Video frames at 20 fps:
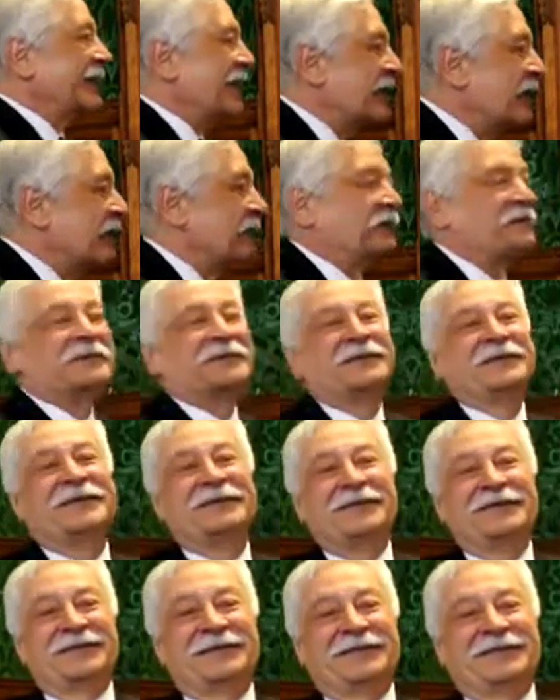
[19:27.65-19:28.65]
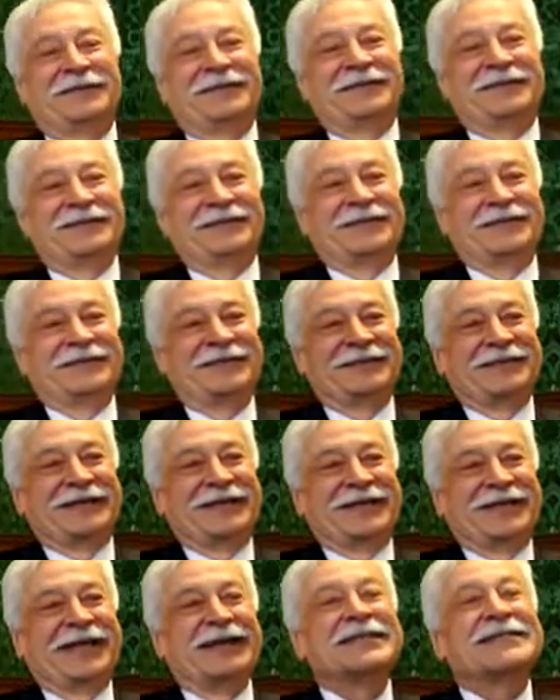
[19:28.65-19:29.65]
If
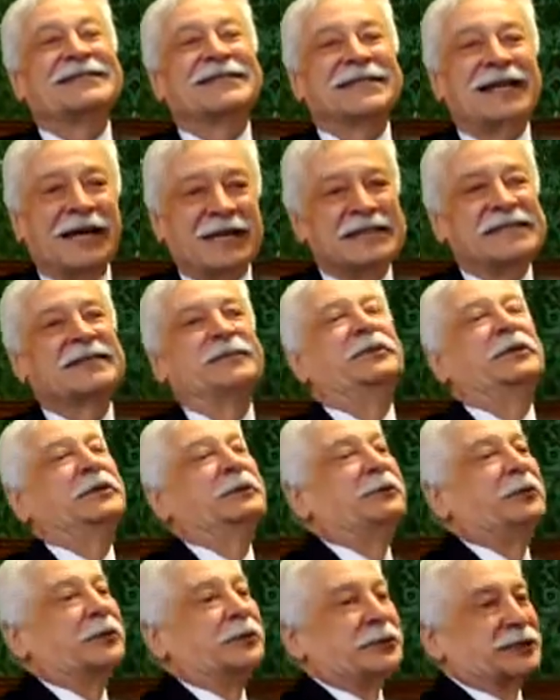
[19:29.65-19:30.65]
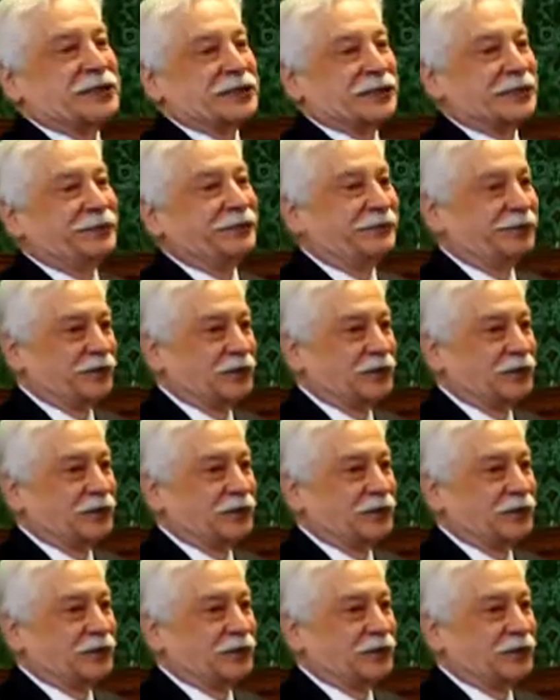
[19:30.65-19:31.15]
a sizable portion,